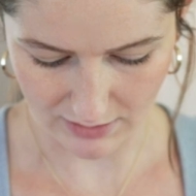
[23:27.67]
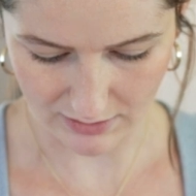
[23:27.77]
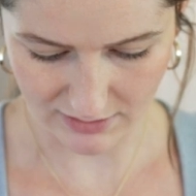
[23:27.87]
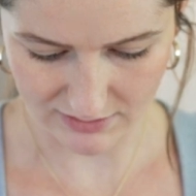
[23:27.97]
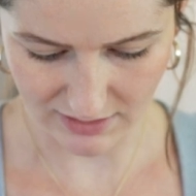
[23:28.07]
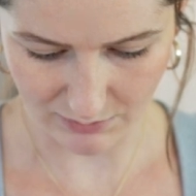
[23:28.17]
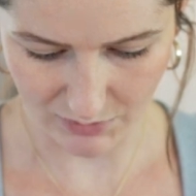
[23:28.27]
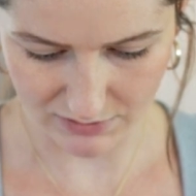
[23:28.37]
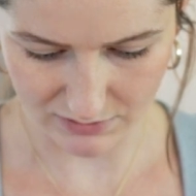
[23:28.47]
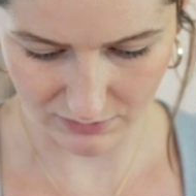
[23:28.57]
kind of that same
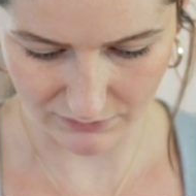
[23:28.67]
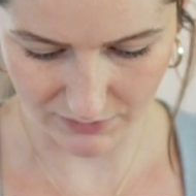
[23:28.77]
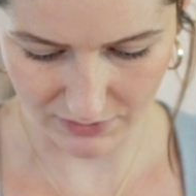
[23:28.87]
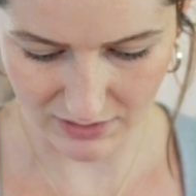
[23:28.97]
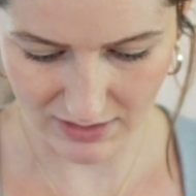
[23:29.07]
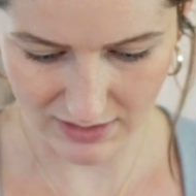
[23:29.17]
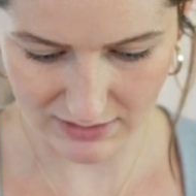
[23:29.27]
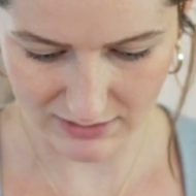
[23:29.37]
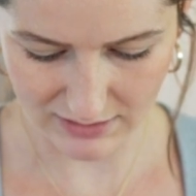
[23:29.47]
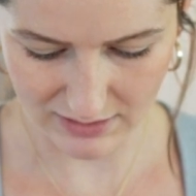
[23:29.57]
one sold for
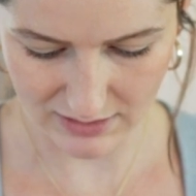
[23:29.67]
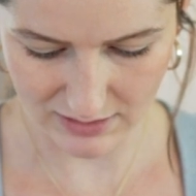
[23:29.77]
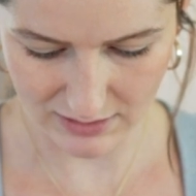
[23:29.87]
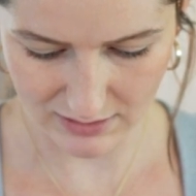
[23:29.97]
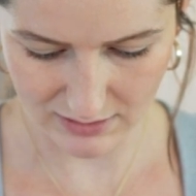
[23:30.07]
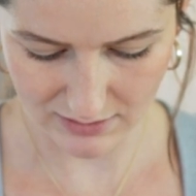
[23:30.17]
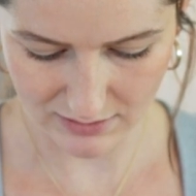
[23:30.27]
$90.